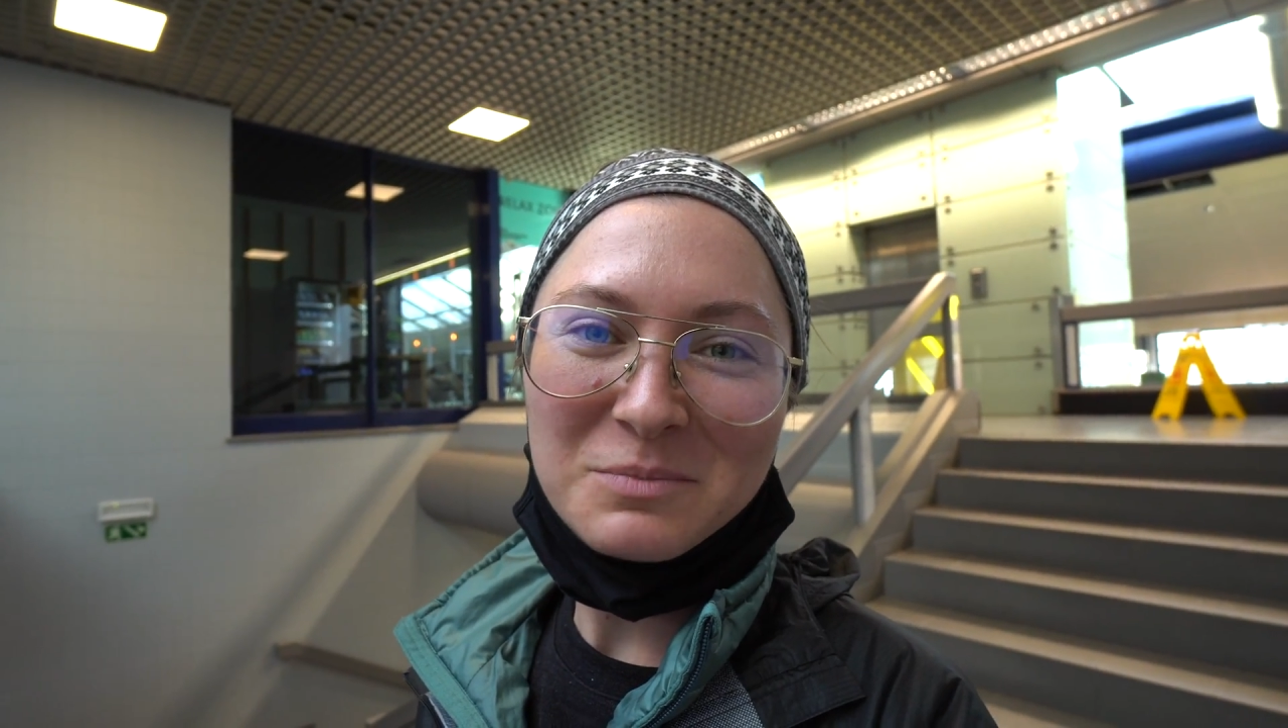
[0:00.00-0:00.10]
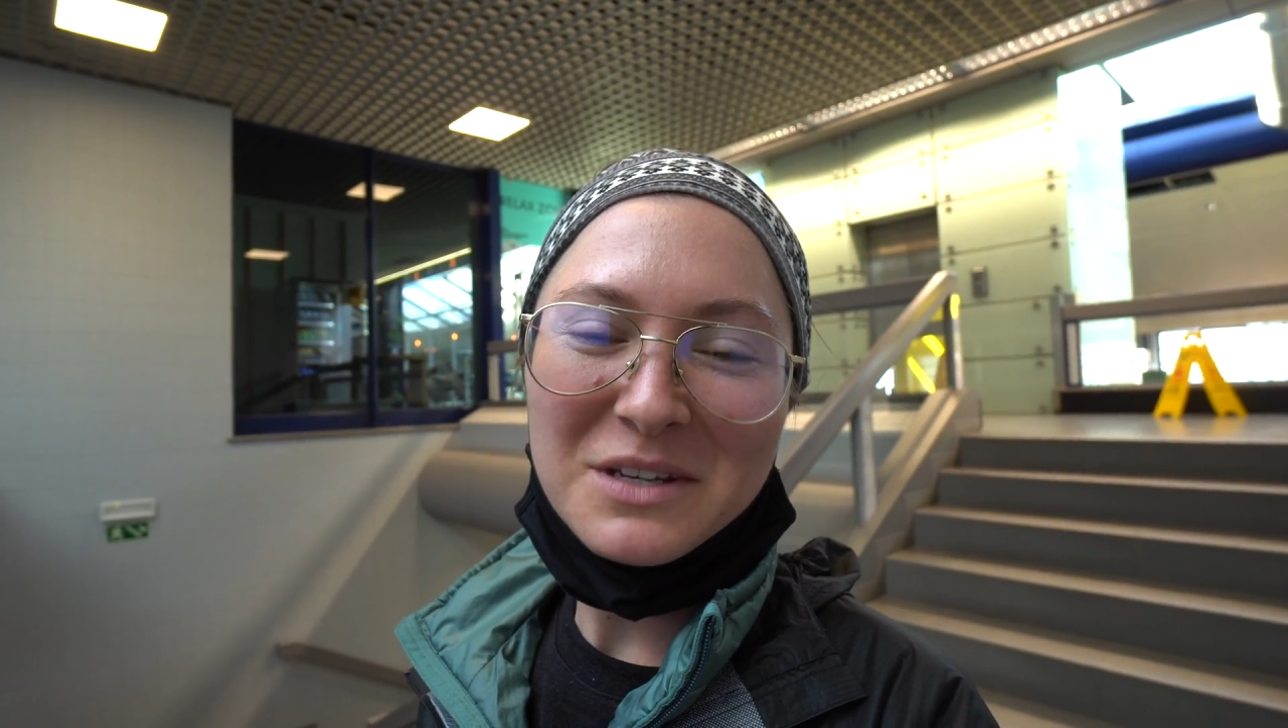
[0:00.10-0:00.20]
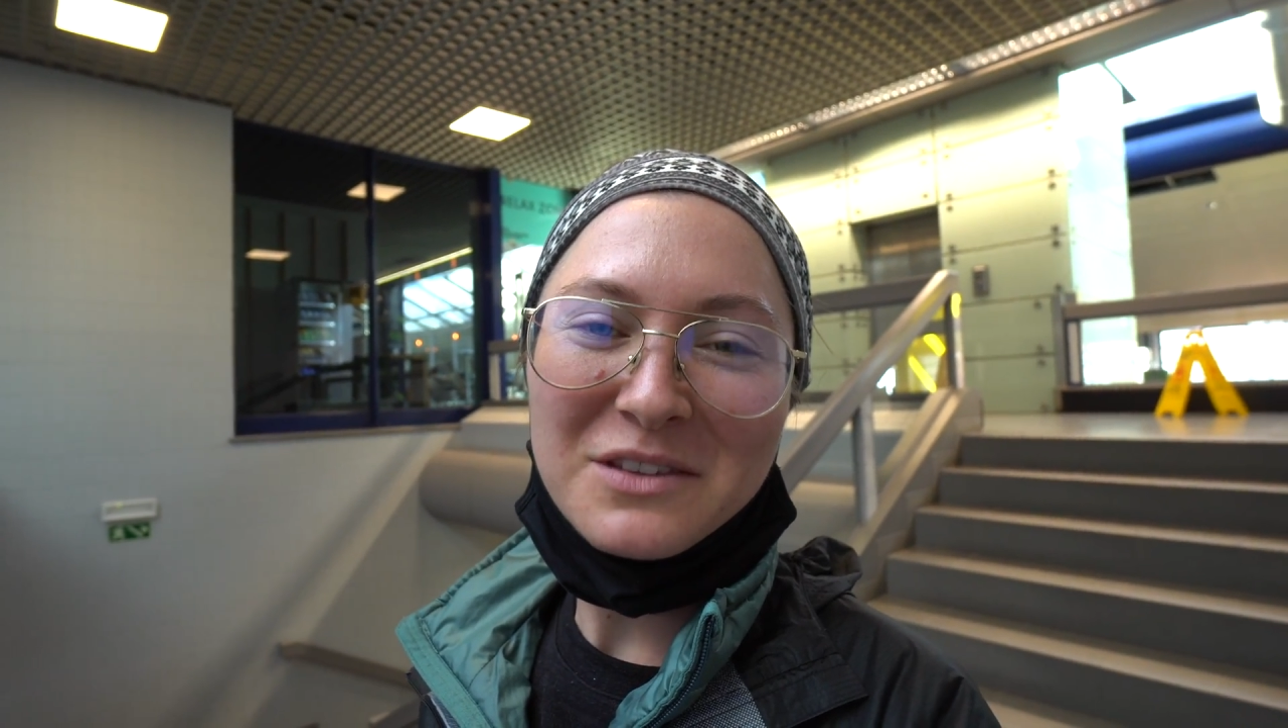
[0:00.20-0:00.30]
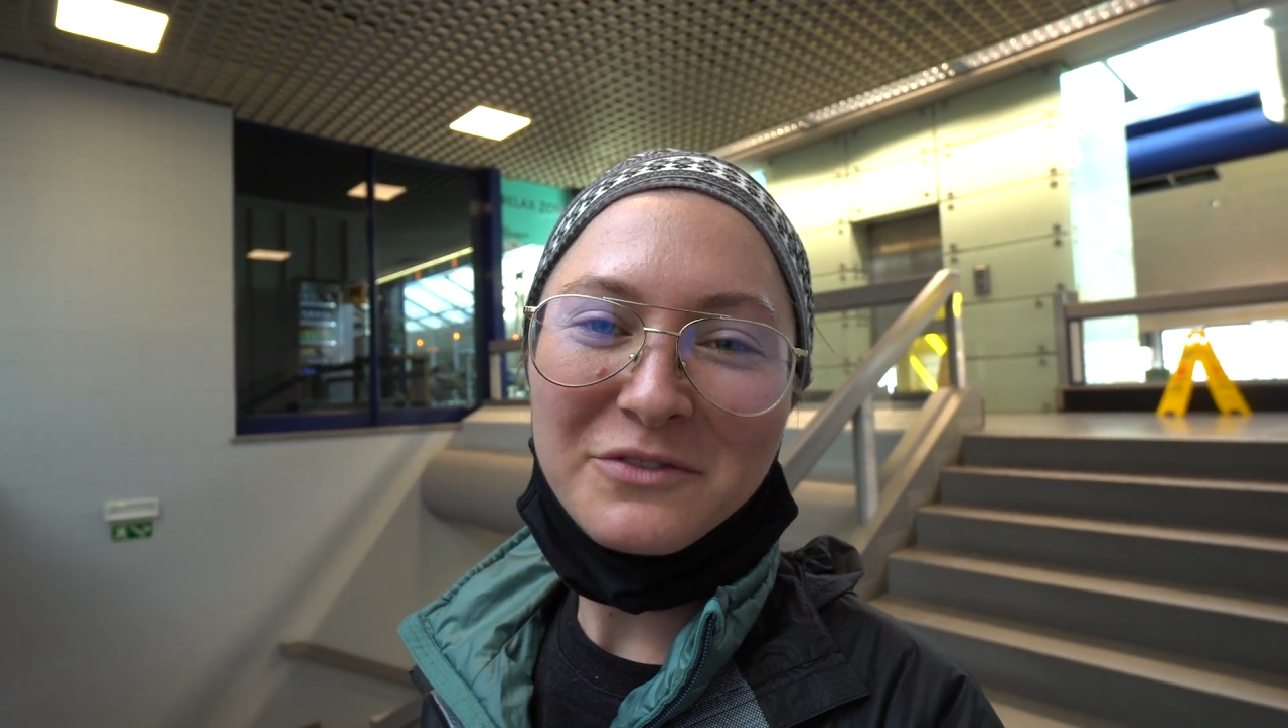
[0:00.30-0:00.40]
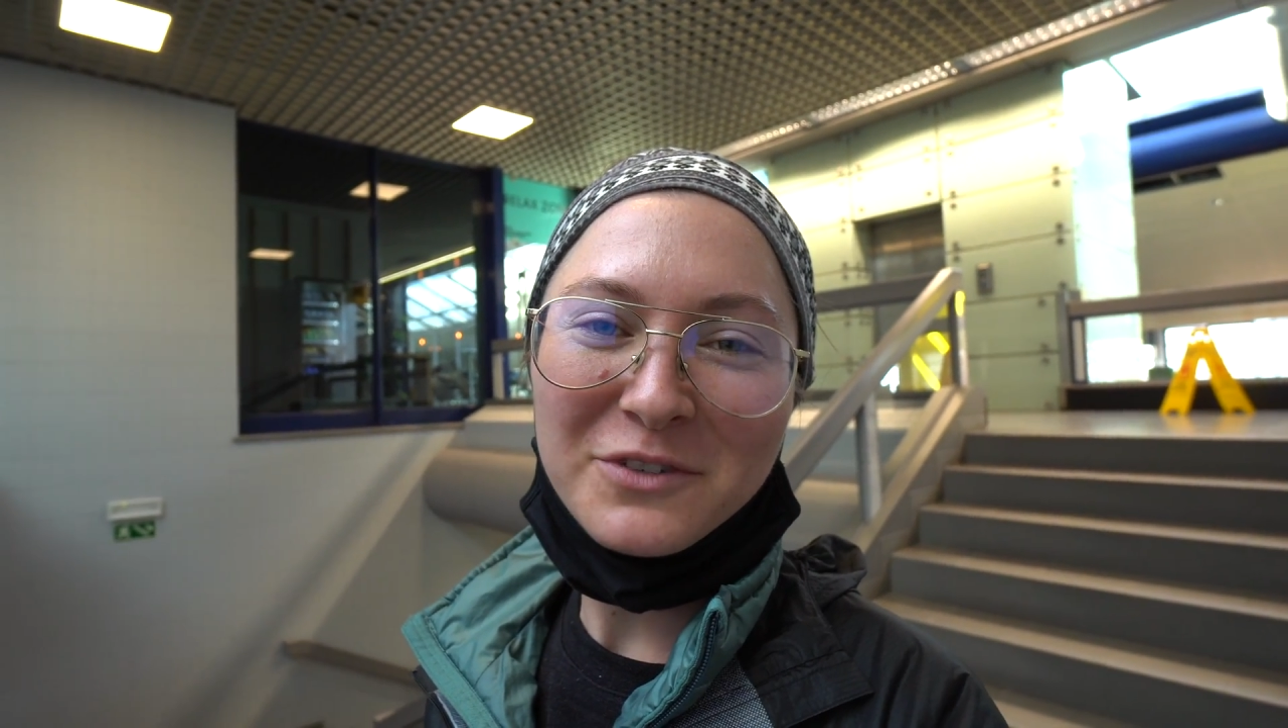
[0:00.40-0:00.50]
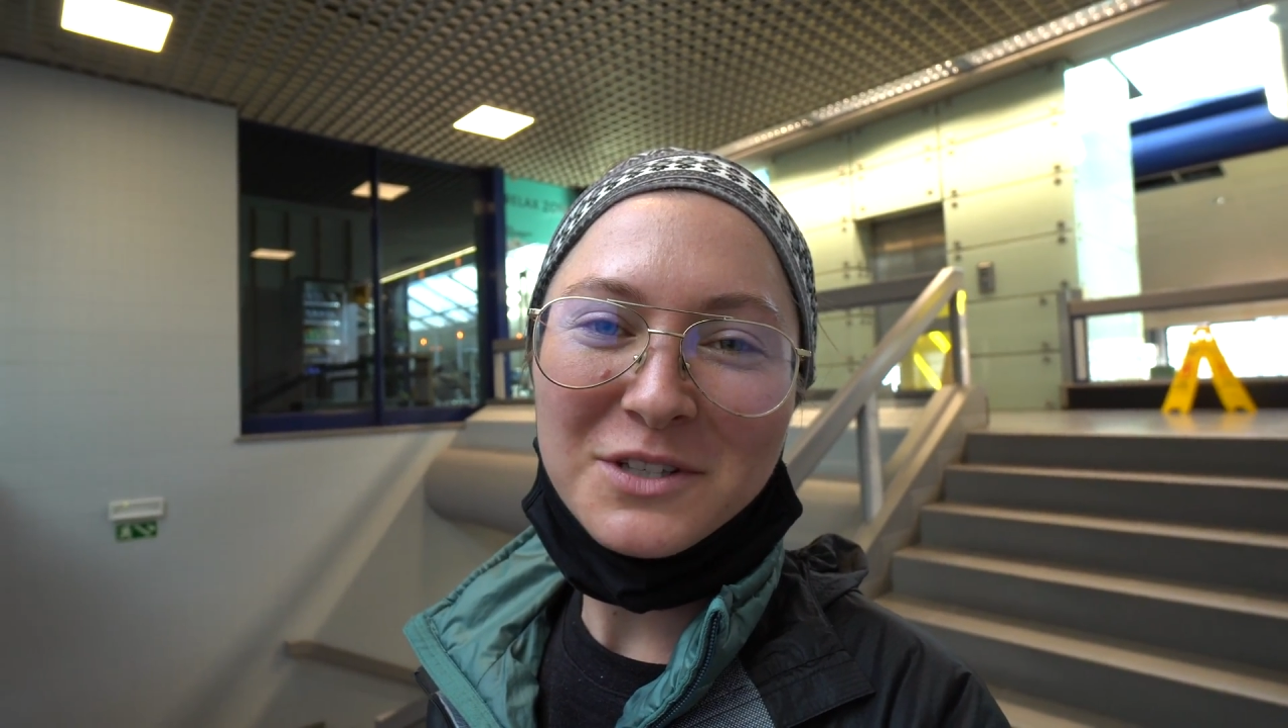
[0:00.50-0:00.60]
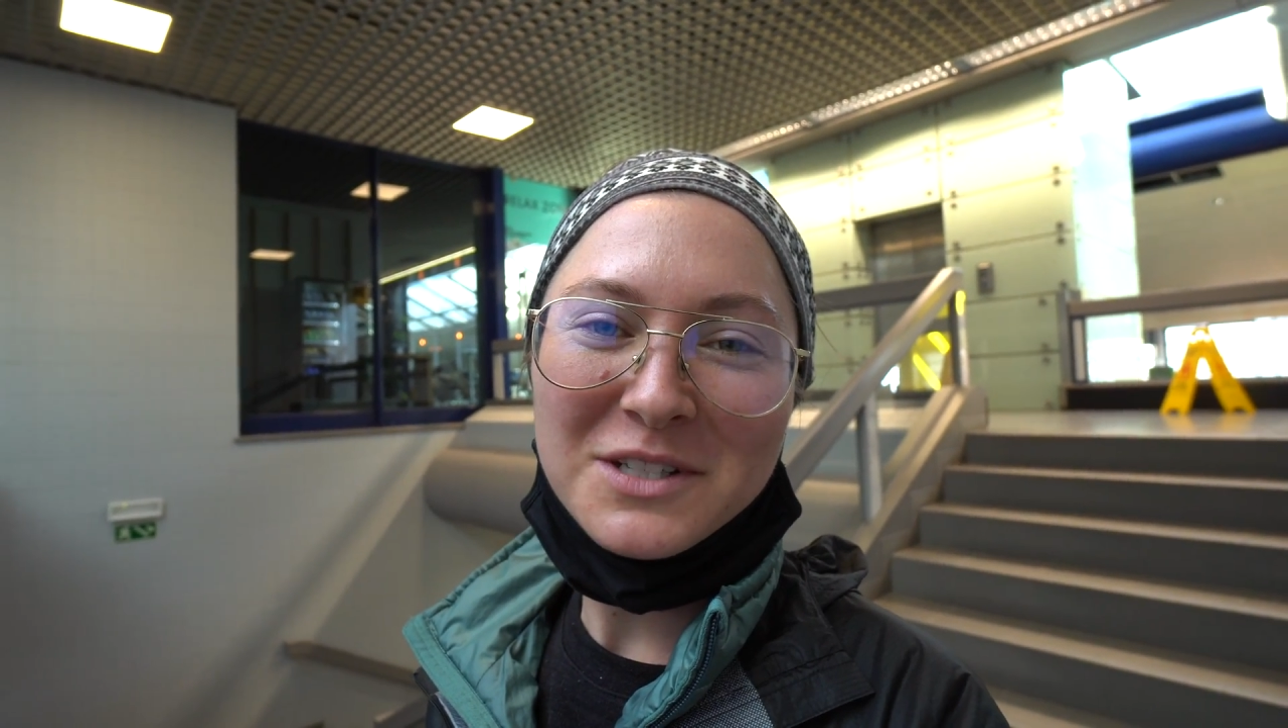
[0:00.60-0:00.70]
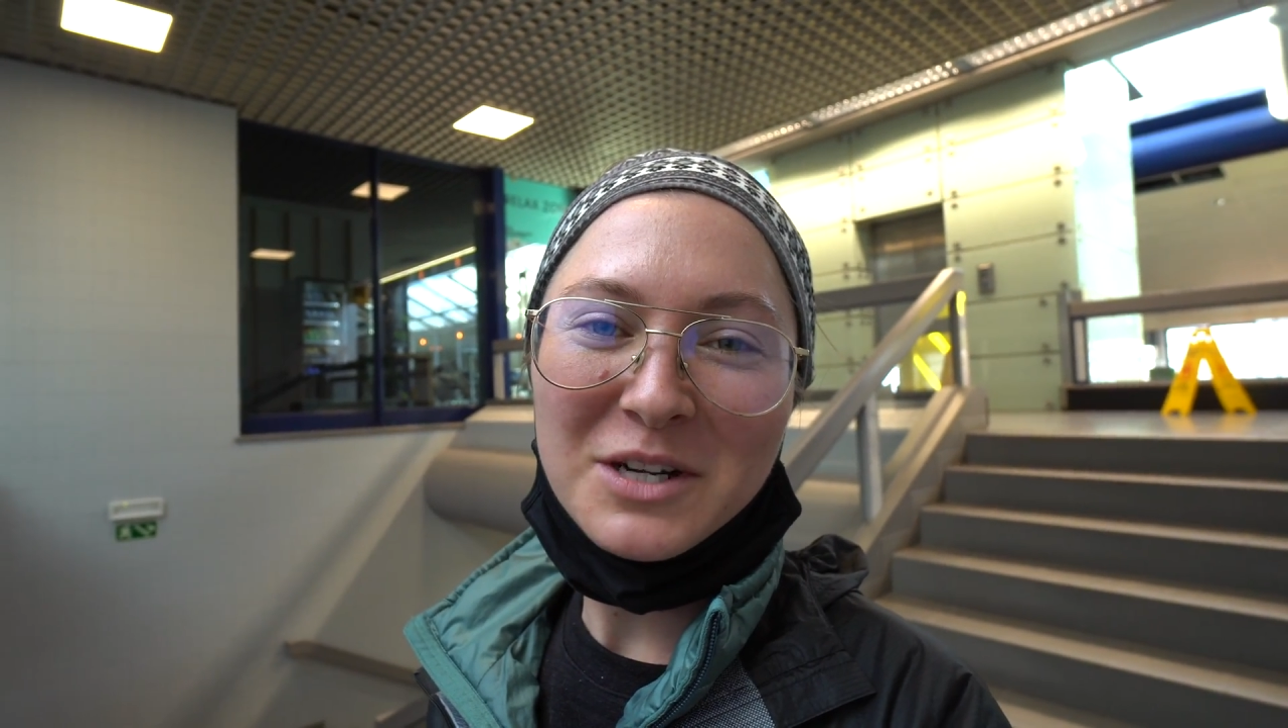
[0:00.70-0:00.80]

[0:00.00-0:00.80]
be the first